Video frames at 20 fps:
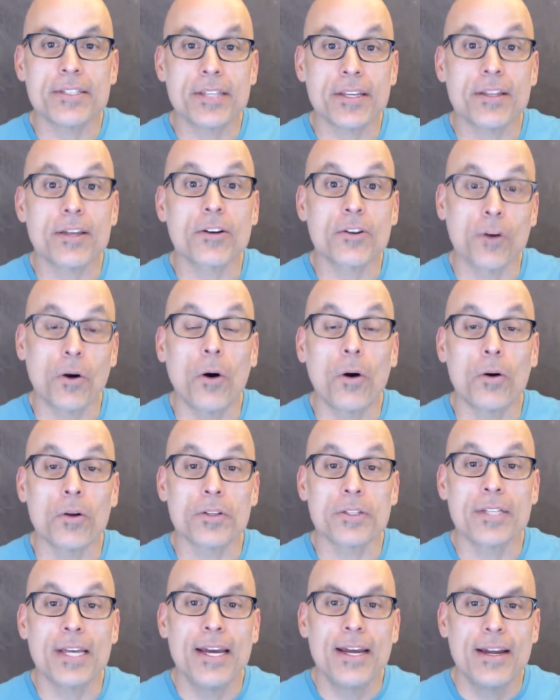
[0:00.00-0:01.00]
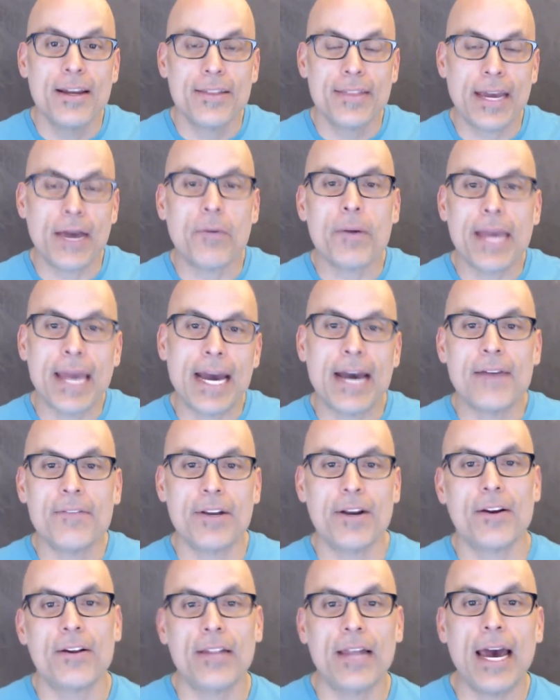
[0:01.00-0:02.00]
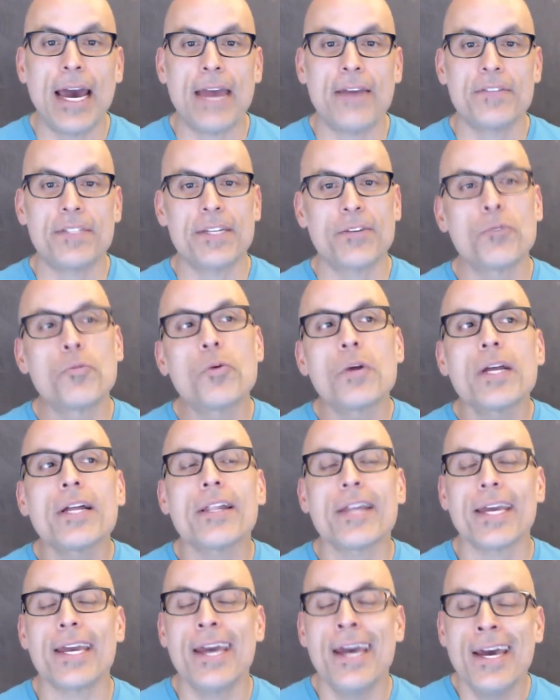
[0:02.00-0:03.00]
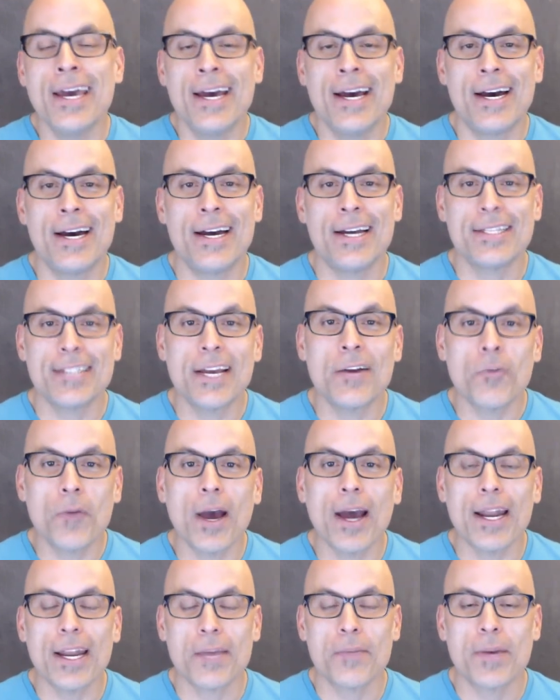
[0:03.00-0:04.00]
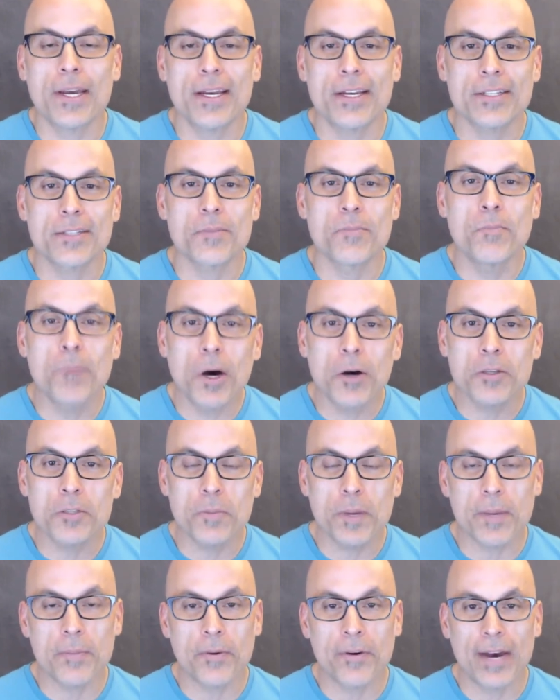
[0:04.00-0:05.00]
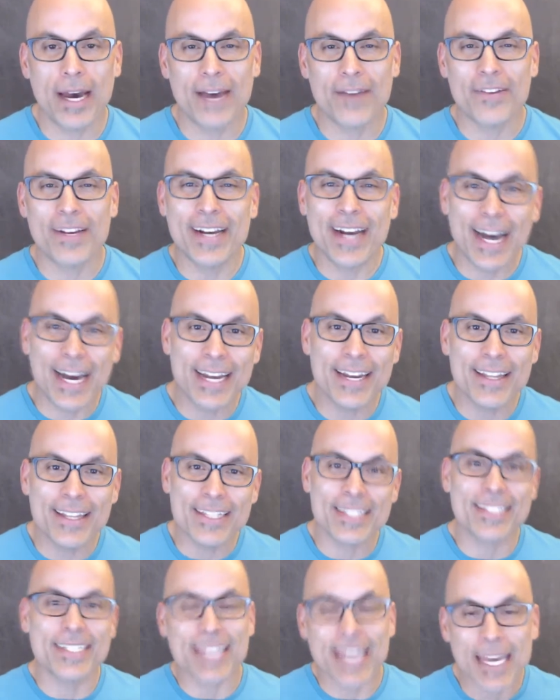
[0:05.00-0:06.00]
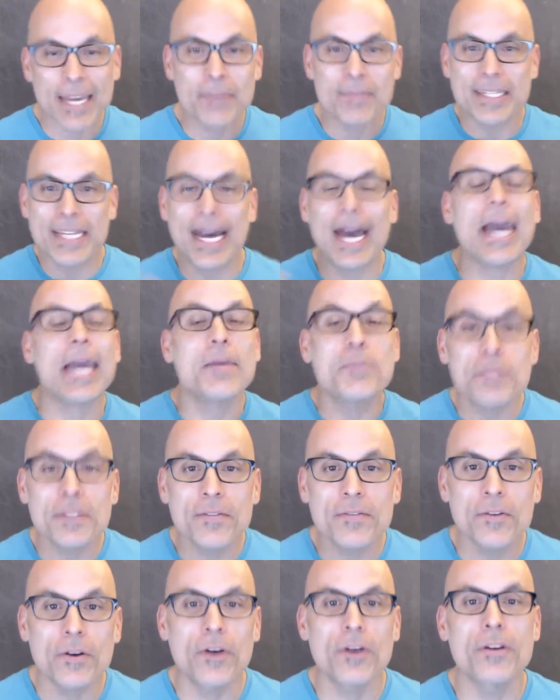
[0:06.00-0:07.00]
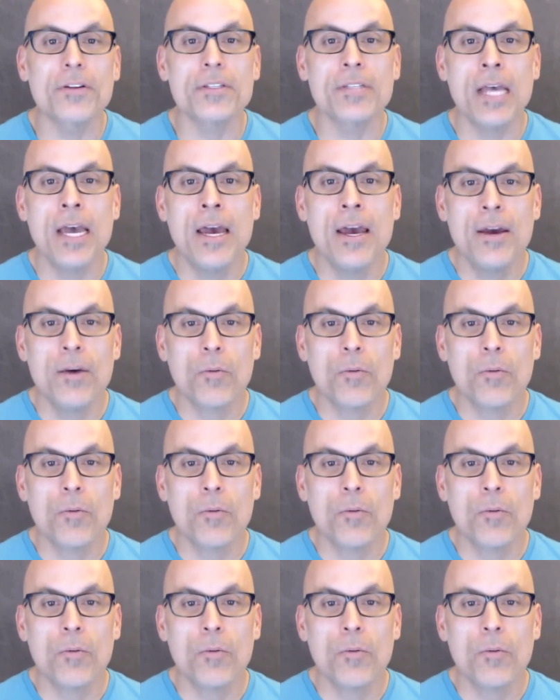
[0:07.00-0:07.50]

us to the goals that we have in our lives. And really, uh, it's ironic because most people have kind of the same types of goals.